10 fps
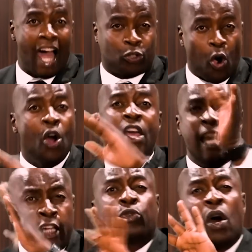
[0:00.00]
rako.
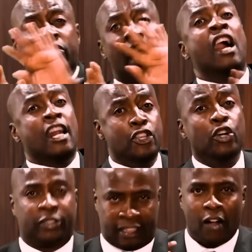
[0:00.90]
It won't earn
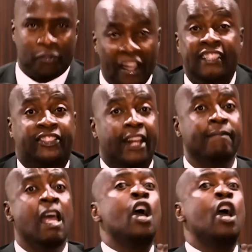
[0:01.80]
you salvation.